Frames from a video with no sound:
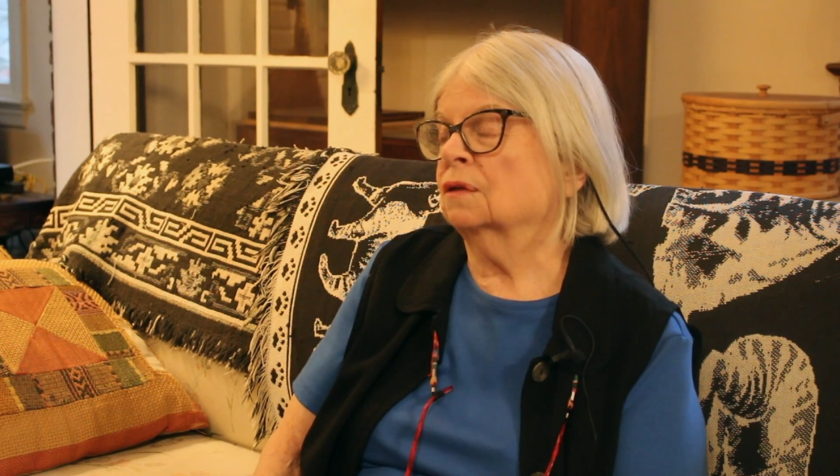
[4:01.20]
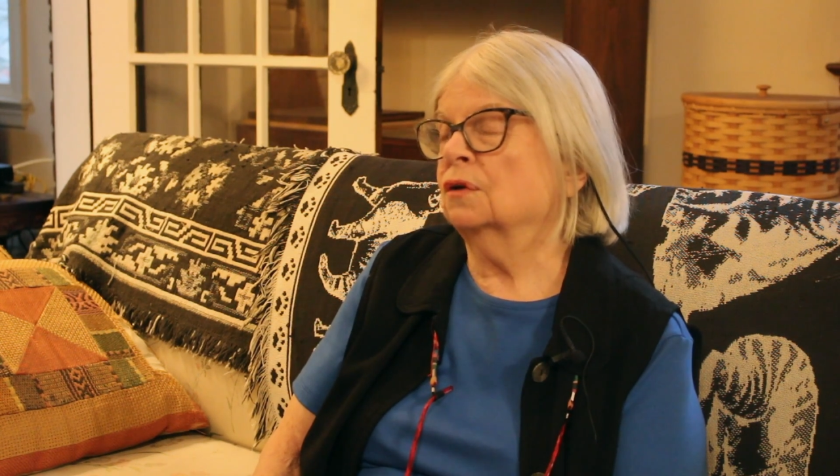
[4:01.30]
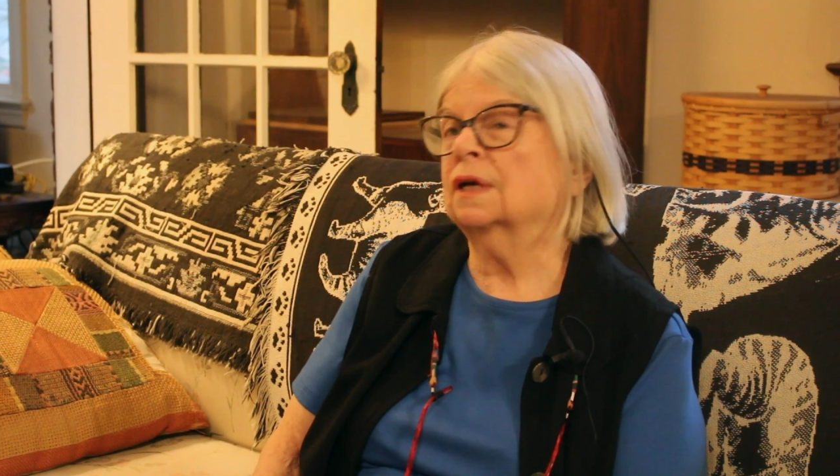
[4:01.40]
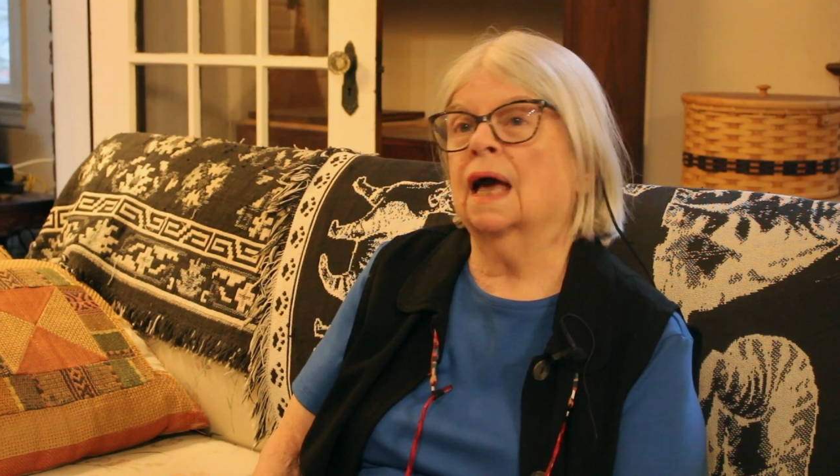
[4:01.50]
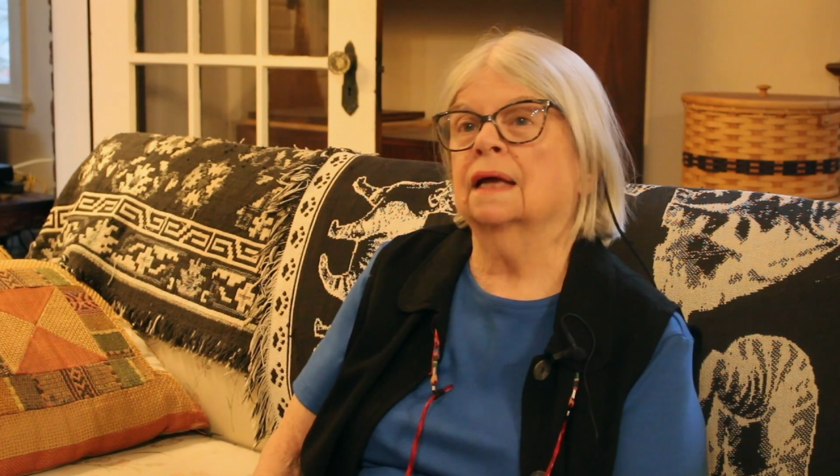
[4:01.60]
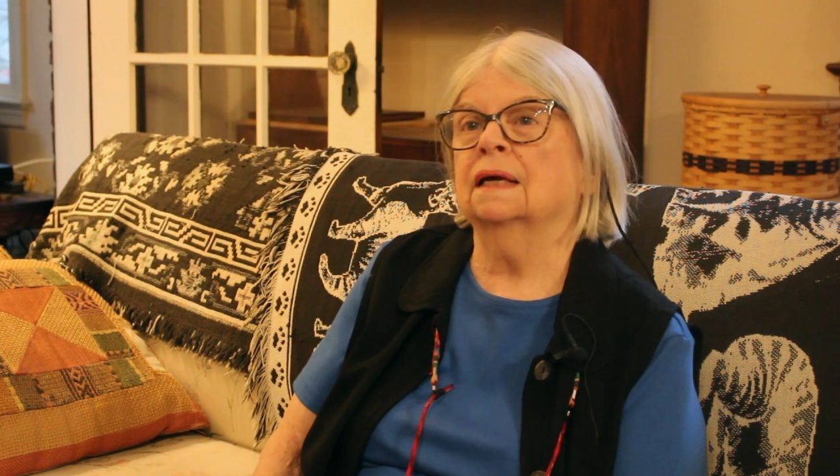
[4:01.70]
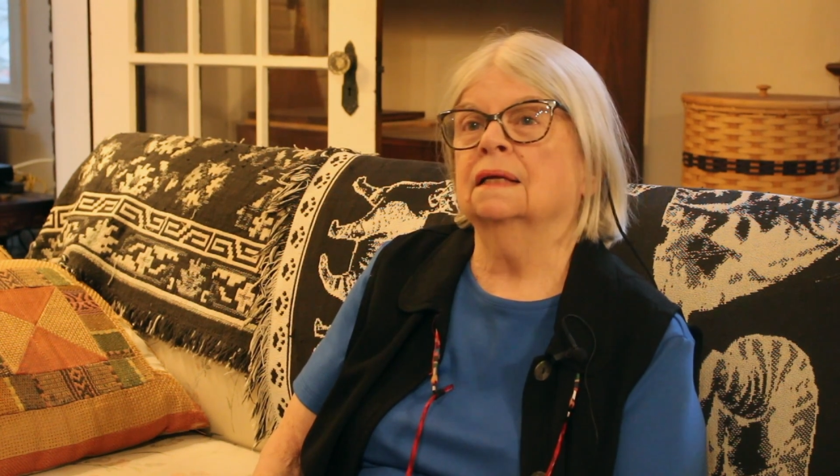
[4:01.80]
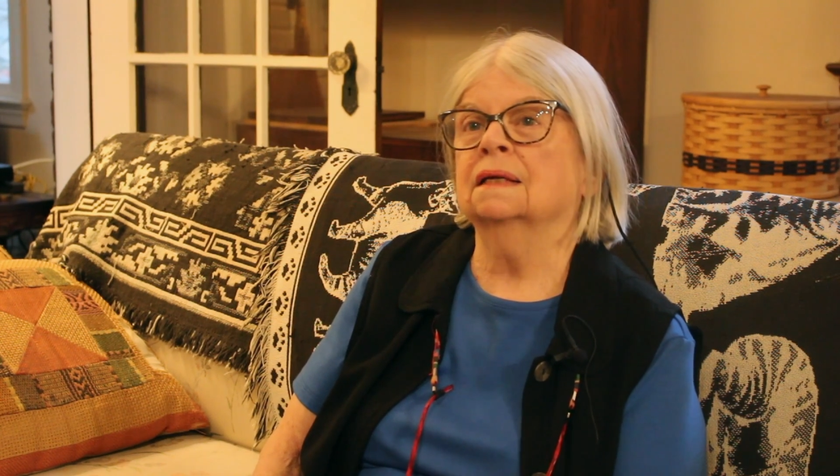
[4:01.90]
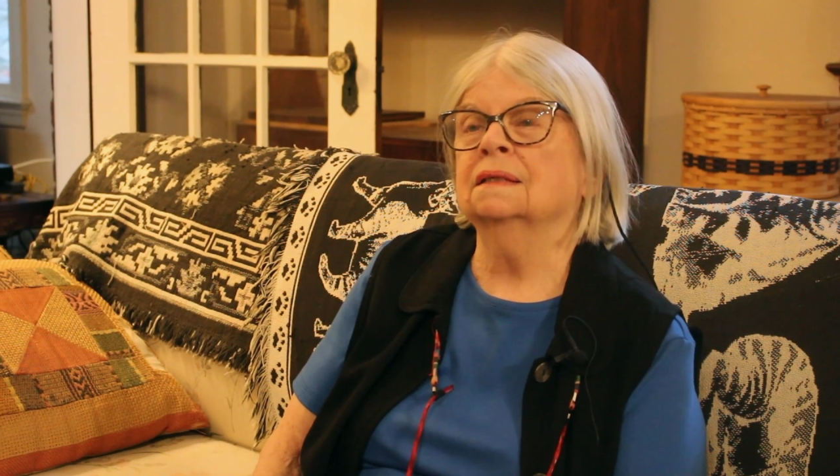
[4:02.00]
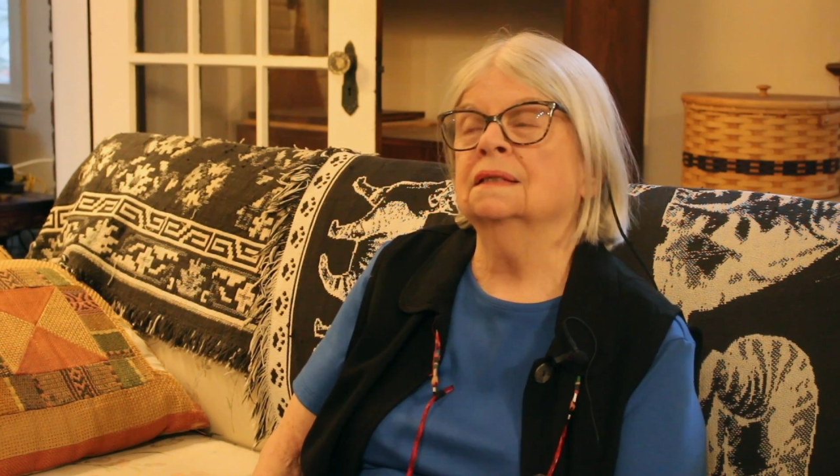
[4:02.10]
look at
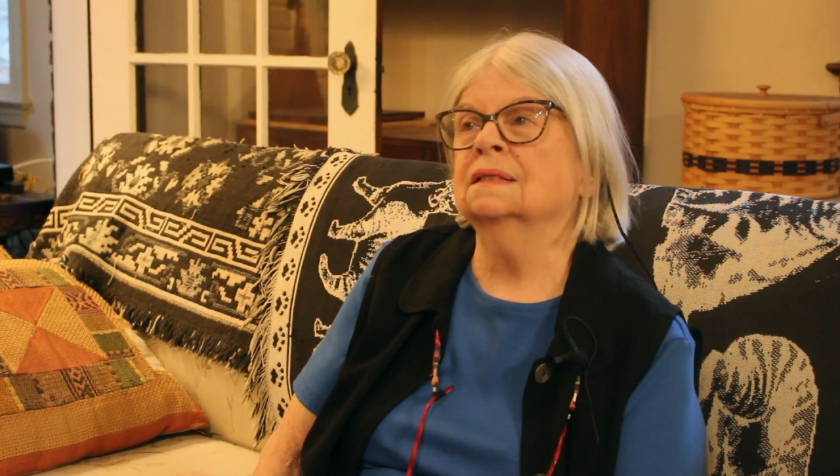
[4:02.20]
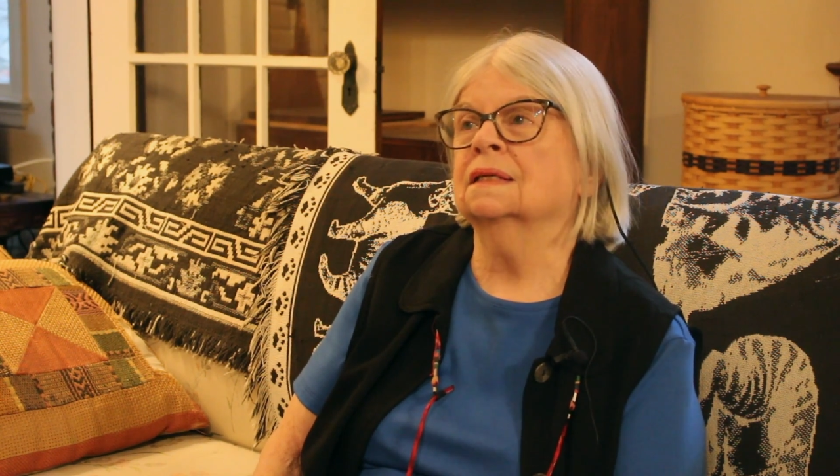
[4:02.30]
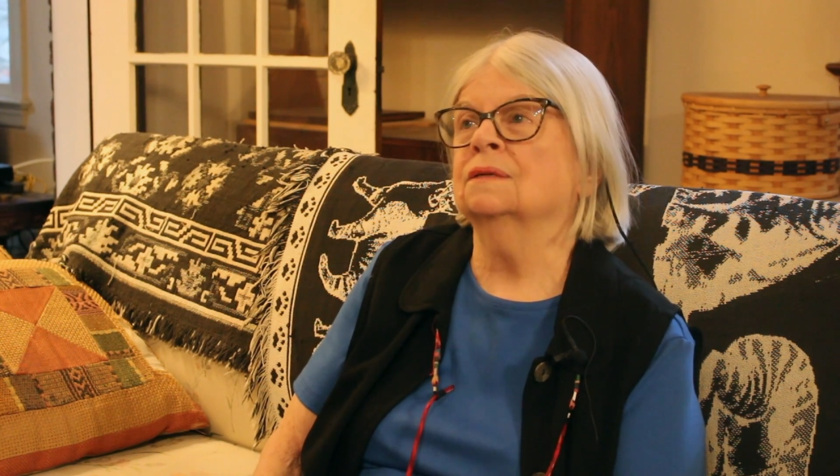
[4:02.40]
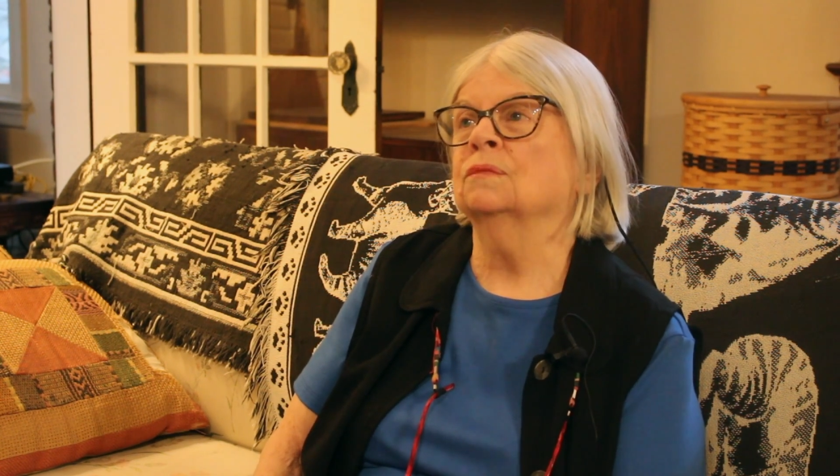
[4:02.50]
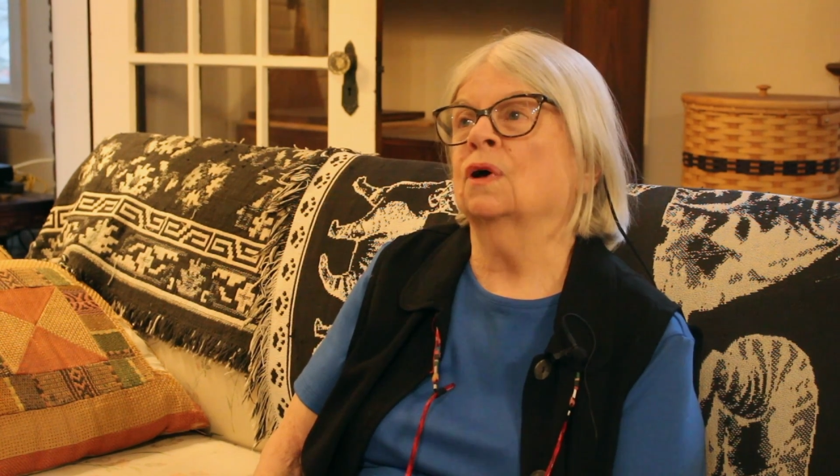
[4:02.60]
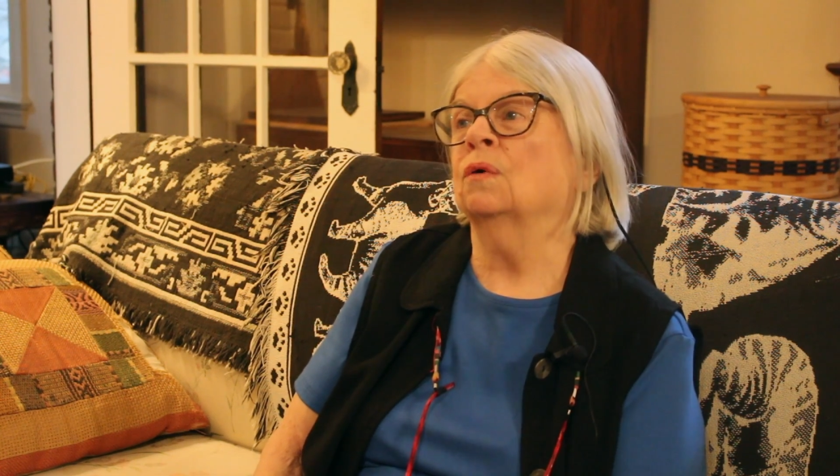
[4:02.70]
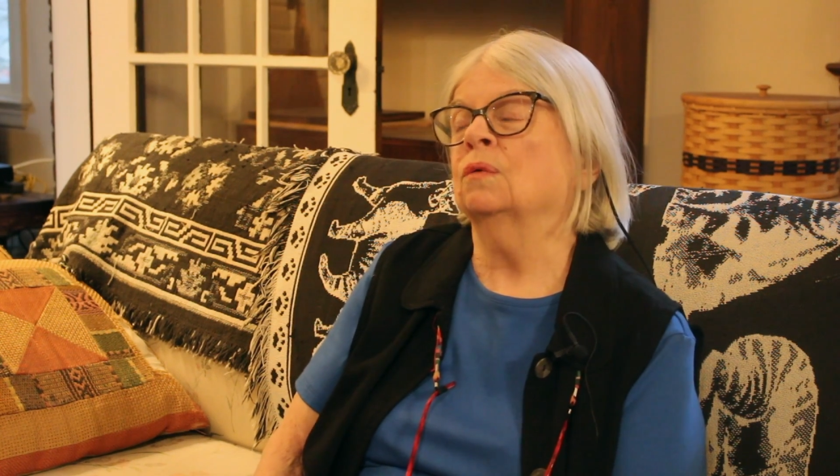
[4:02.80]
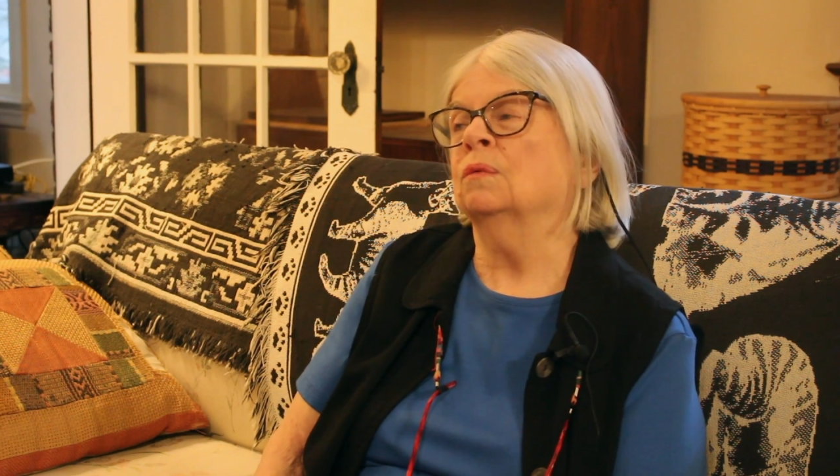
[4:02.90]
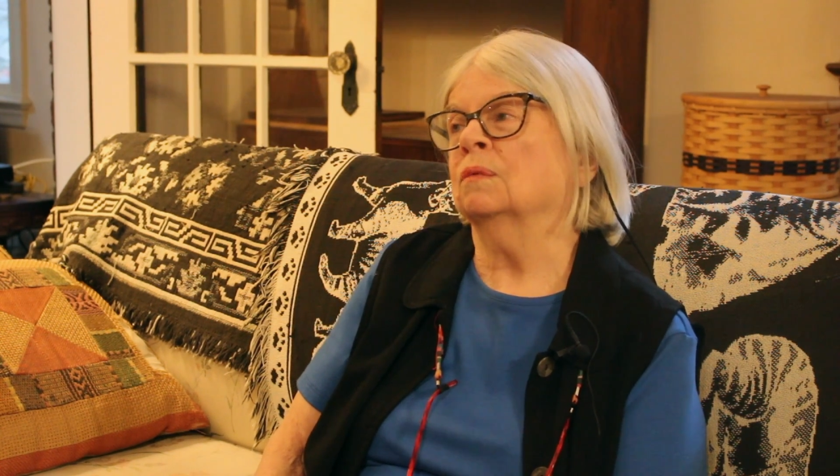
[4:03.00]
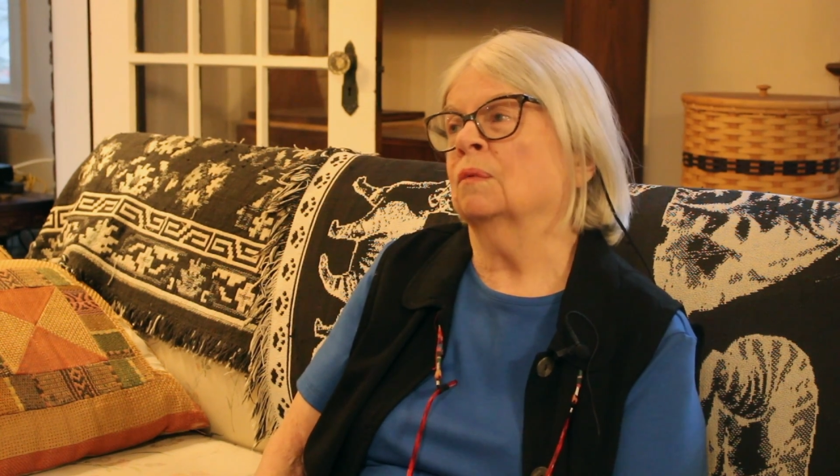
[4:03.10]
it, and he said,
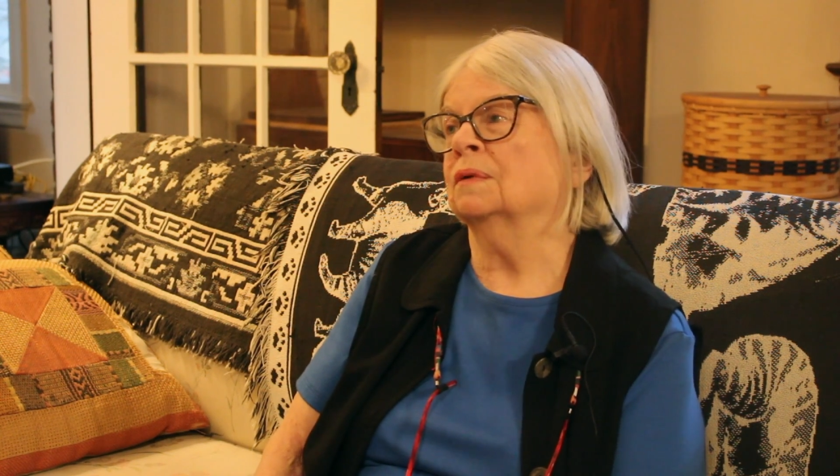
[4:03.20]
no,